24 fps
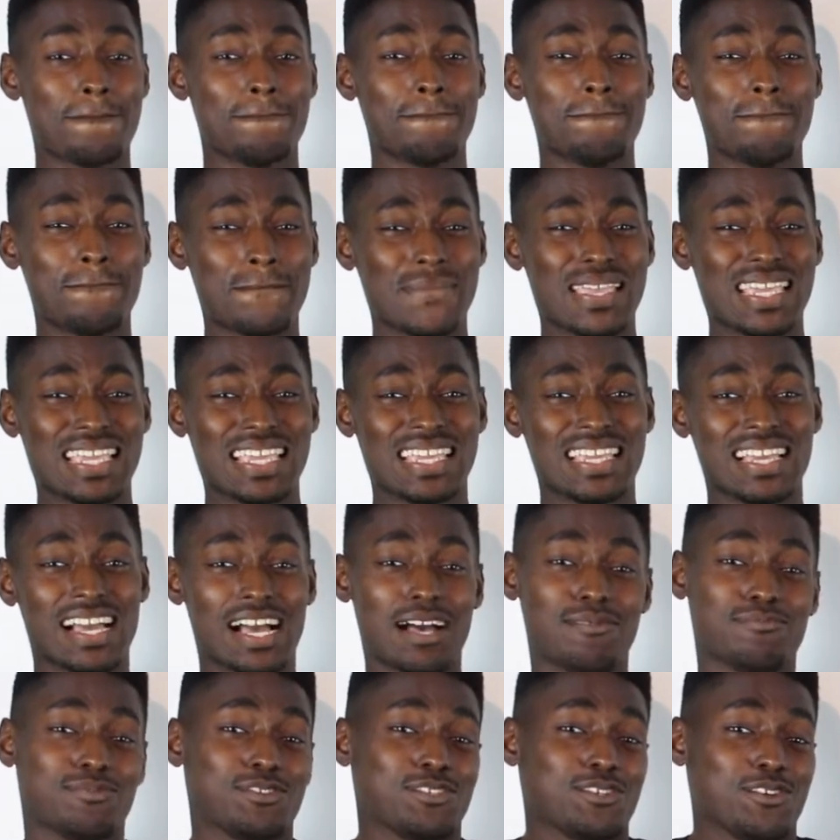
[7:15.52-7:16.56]
me.
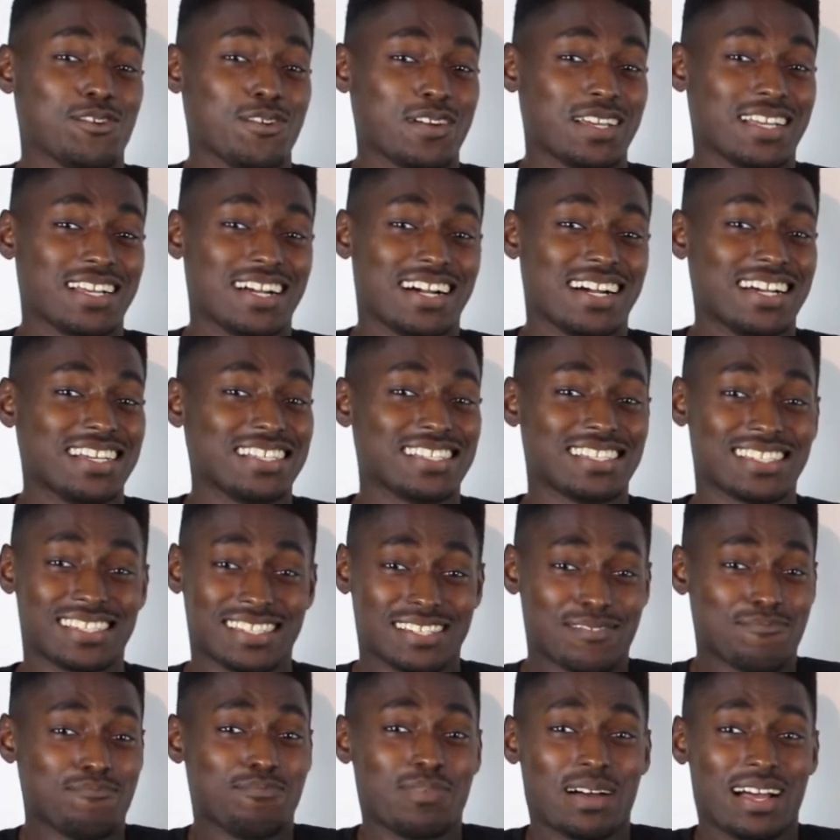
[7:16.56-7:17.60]
I'm sorry
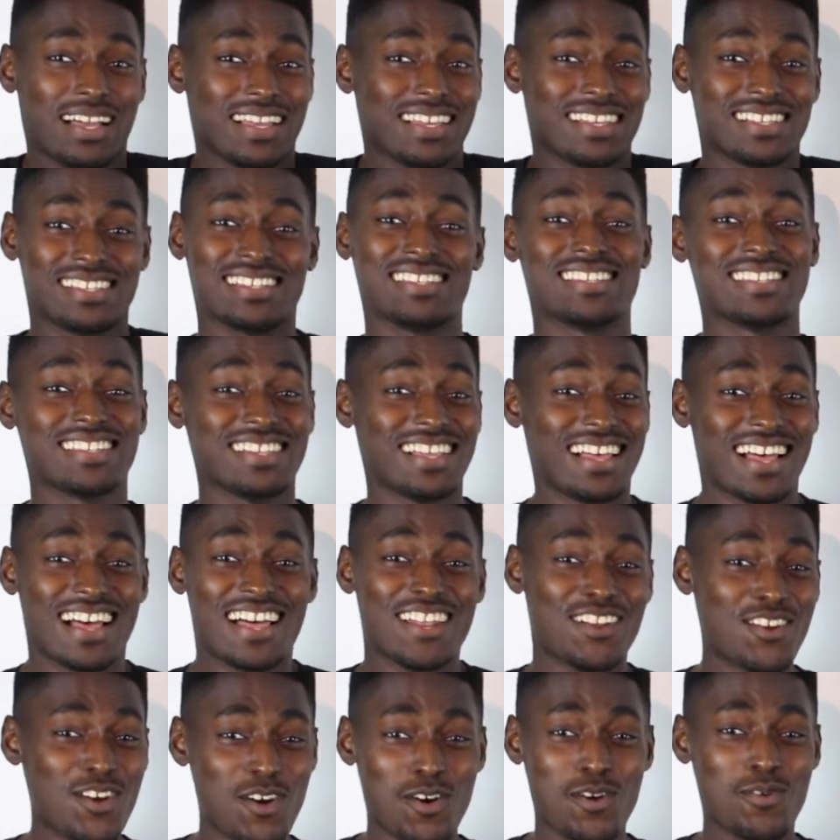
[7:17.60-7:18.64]
guys, bias,
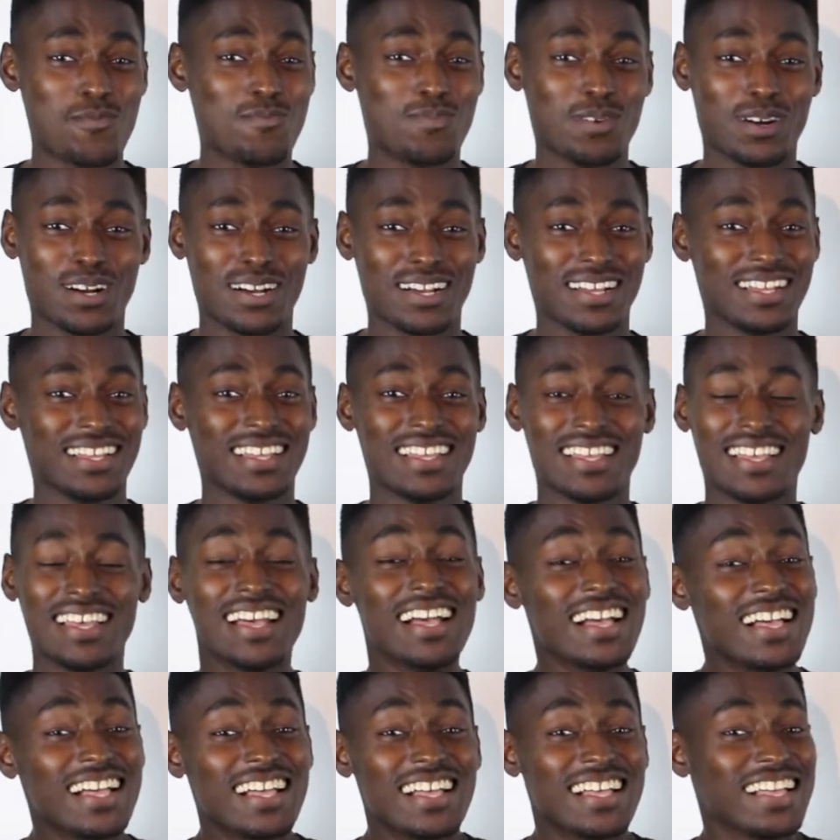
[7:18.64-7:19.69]
I know, but
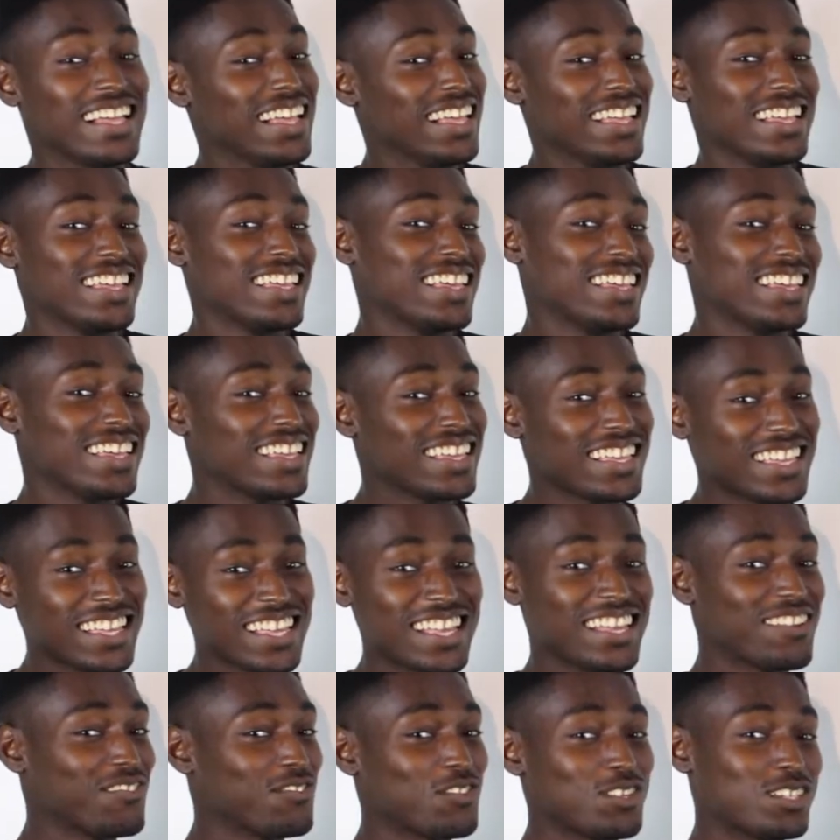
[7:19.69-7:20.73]

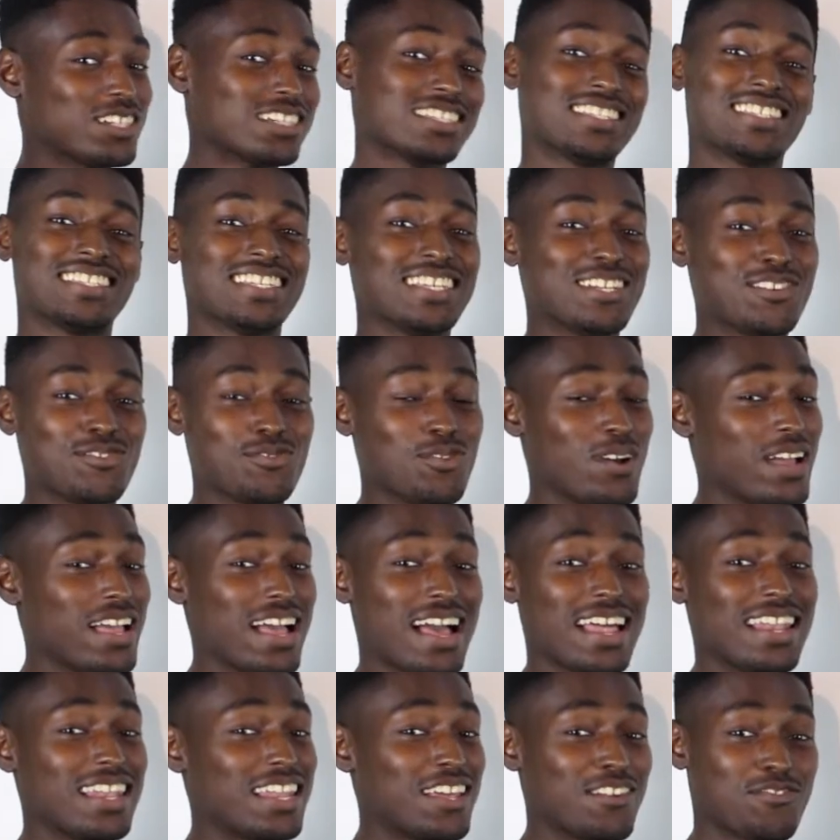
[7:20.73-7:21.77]
if you just see the way
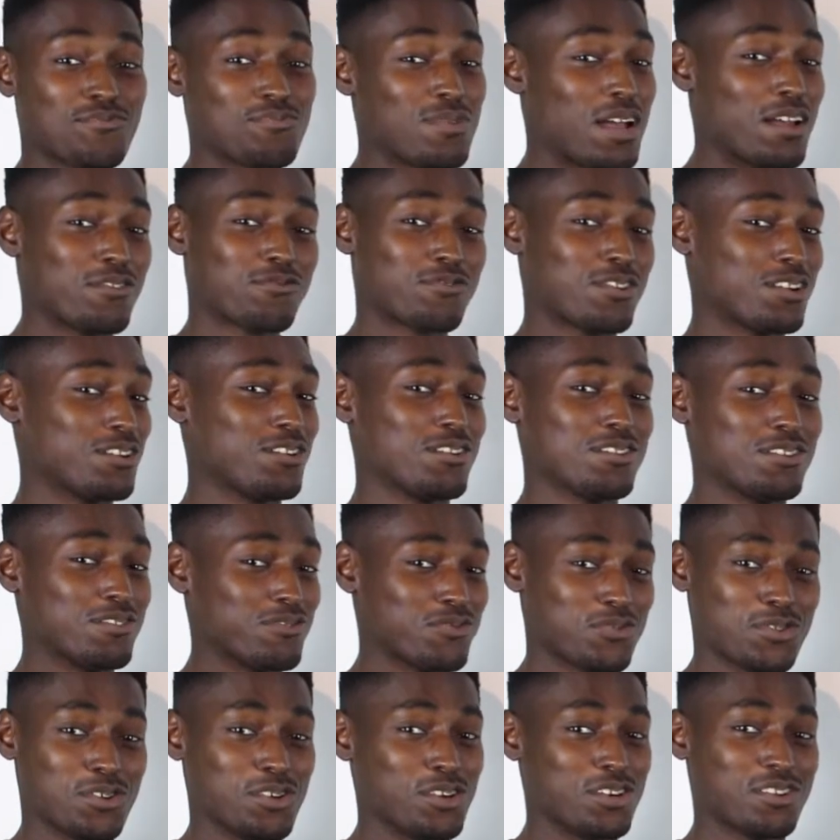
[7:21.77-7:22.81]
I left my friend on the
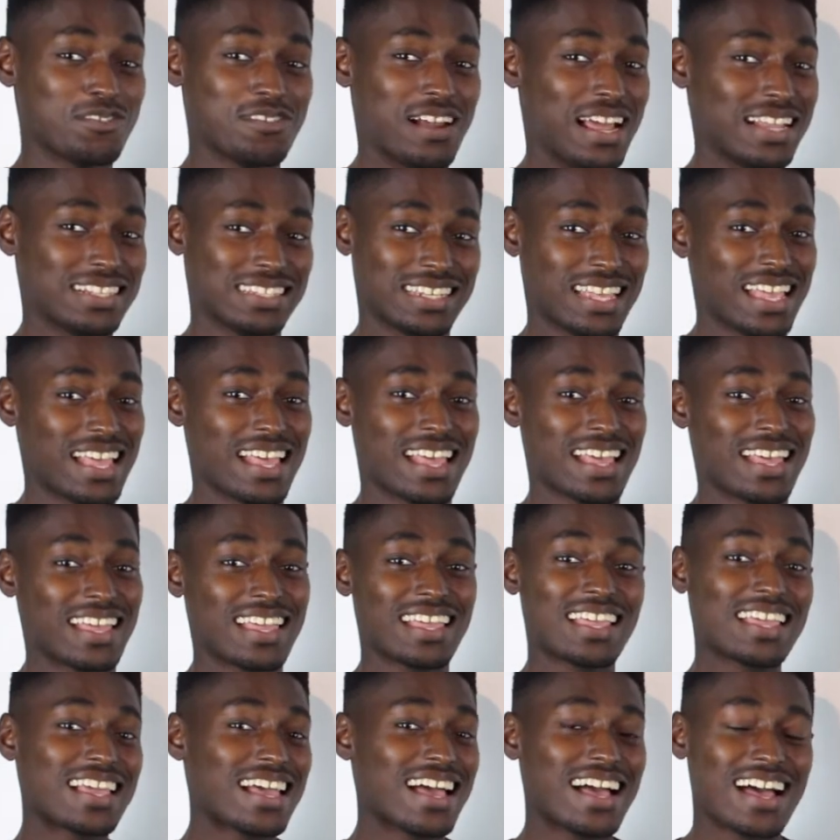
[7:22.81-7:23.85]
floor right
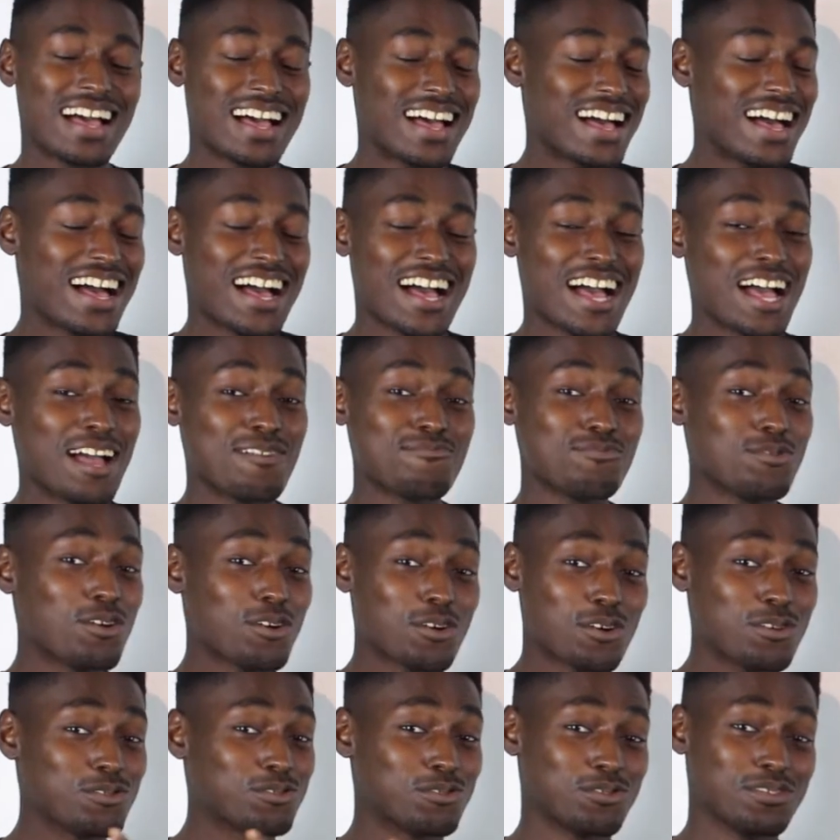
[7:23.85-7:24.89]
here, I'm
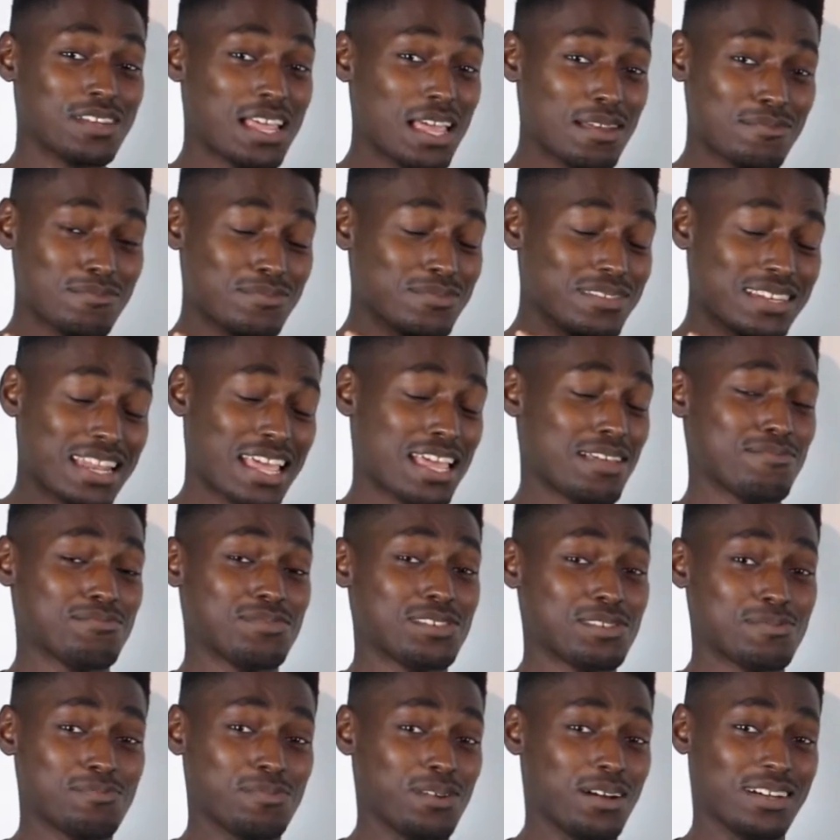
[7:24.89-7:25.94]
not going to name
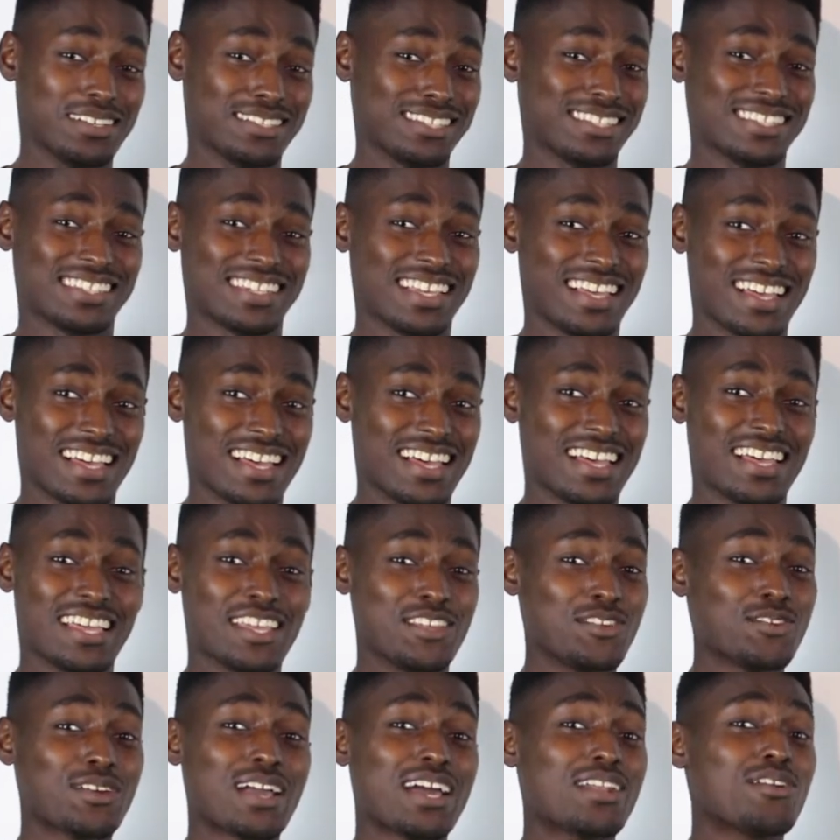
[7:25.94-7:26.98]
names, but
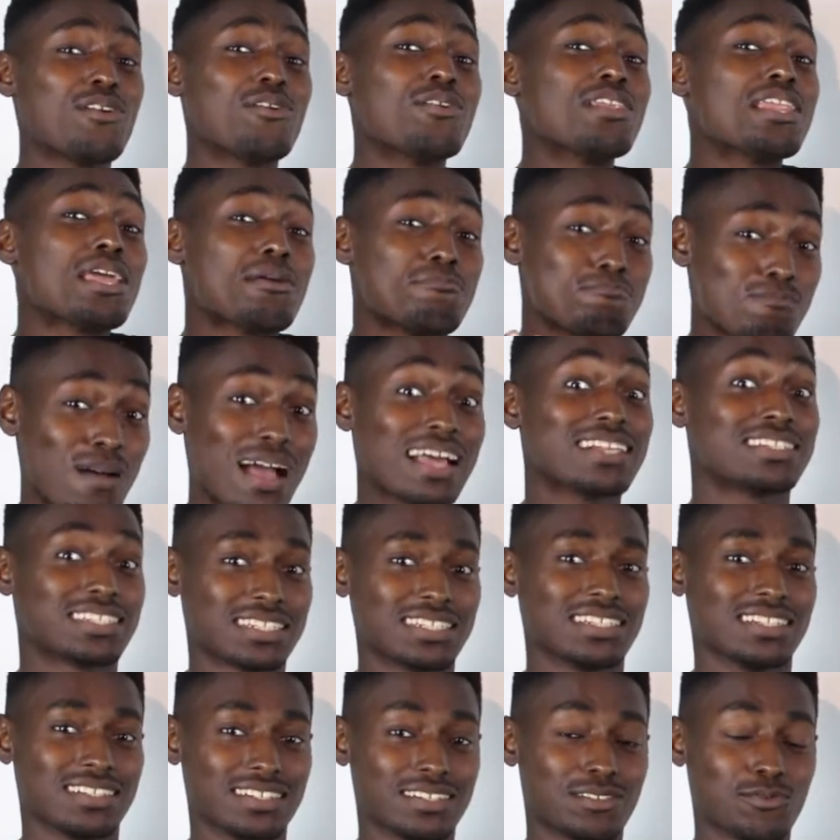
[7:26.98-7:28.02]
you can only
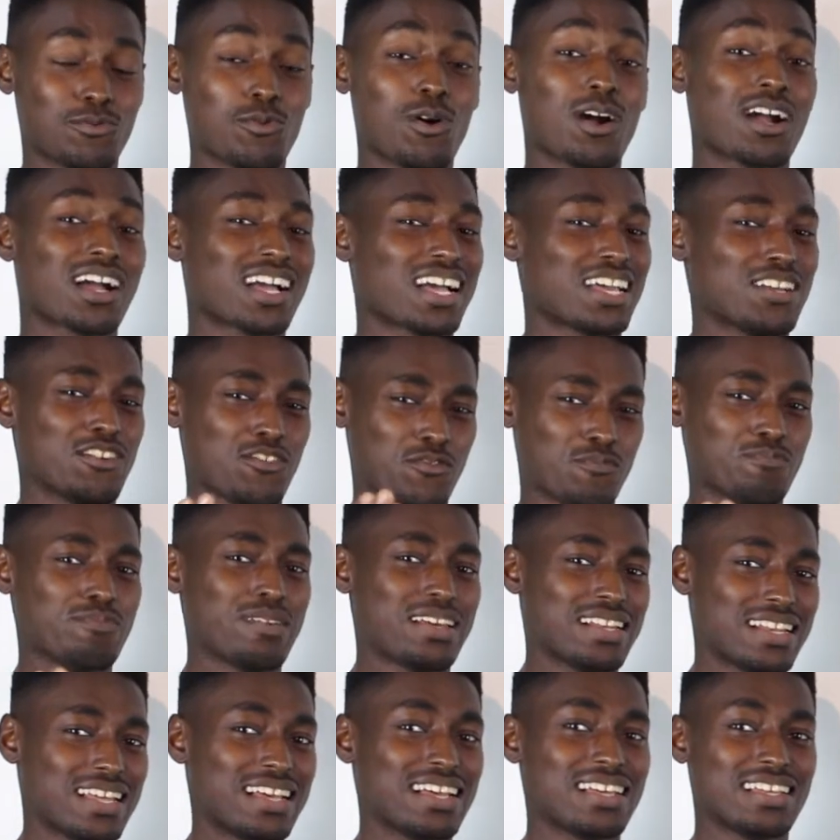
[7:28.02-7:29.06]
imagine what kind of
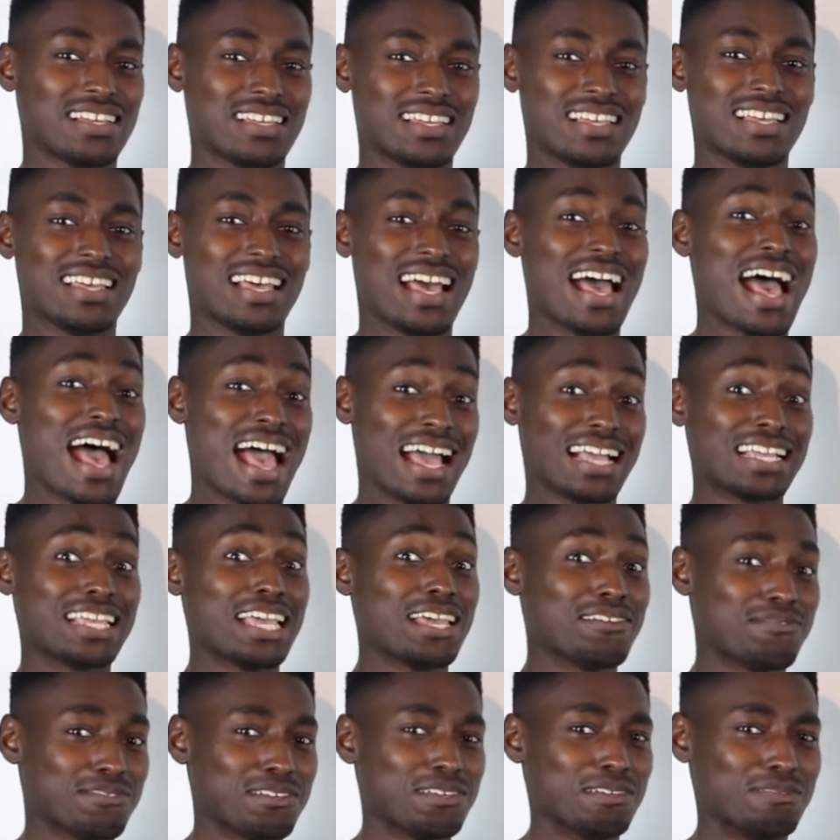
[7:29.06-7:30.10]
panna I
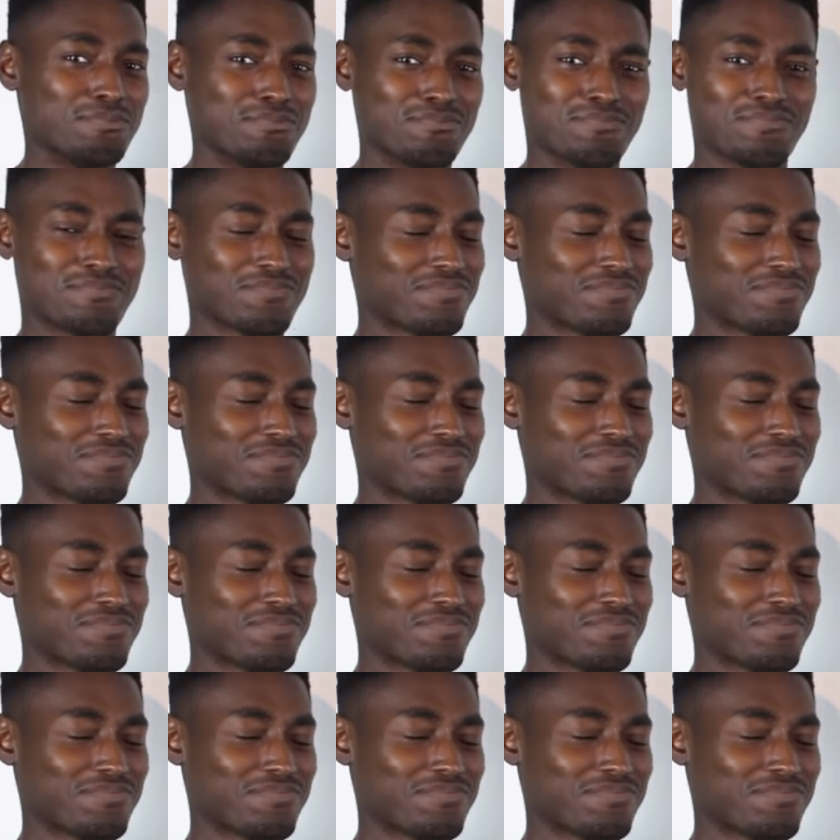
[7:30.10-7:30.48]
gave him.